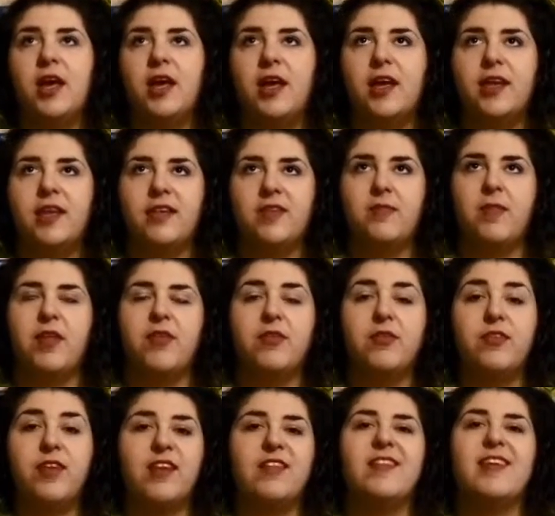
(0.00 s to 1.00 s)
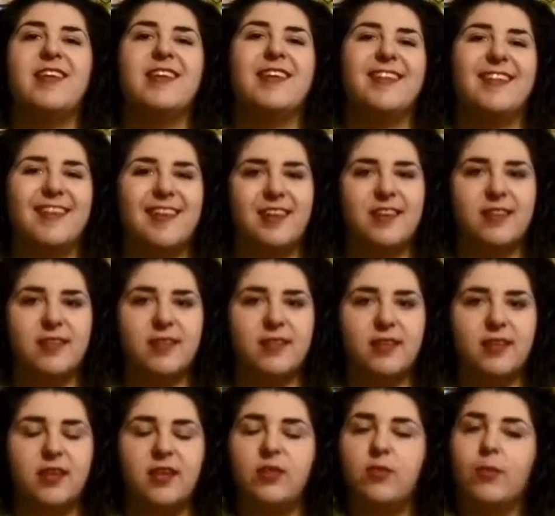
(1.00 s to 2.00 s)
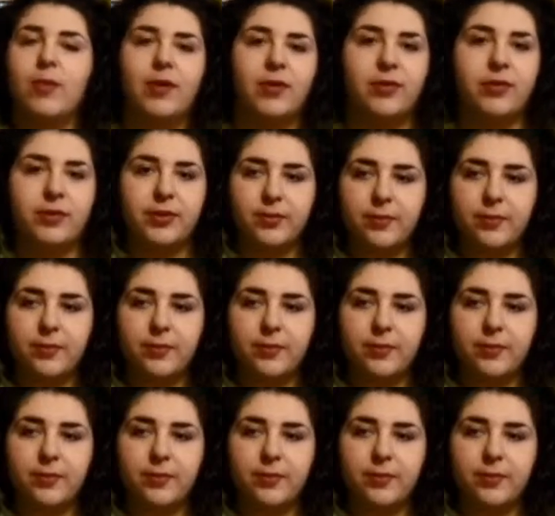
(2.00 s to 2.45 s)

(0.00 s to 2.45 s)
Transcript: his mother doesn't exist. It's weird.